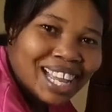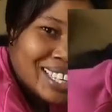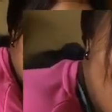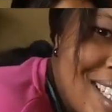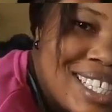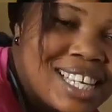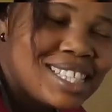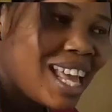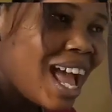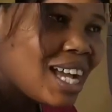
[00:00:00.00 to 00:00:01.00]
Guys, it
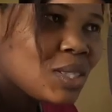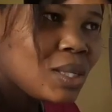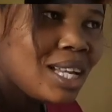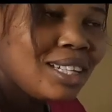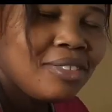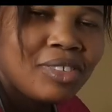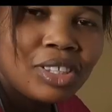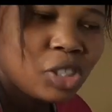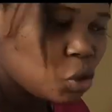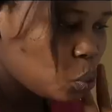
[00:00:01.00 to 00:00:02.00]
has actually
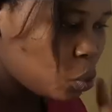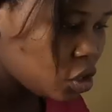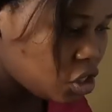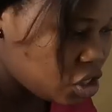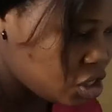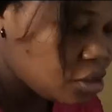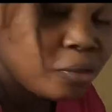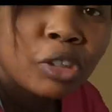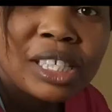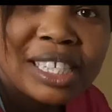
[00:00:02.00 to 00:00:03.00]
finished
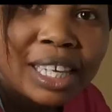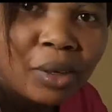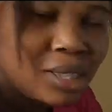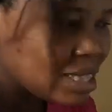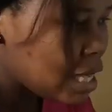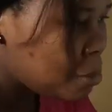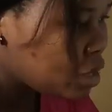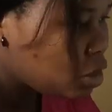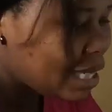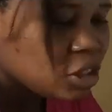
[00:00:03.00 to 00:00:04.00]
washing for the second time,
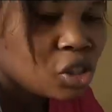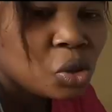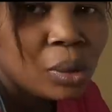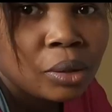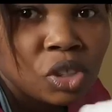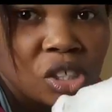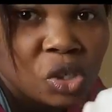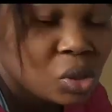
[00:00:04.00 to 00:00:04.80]
and all I just do, I'll just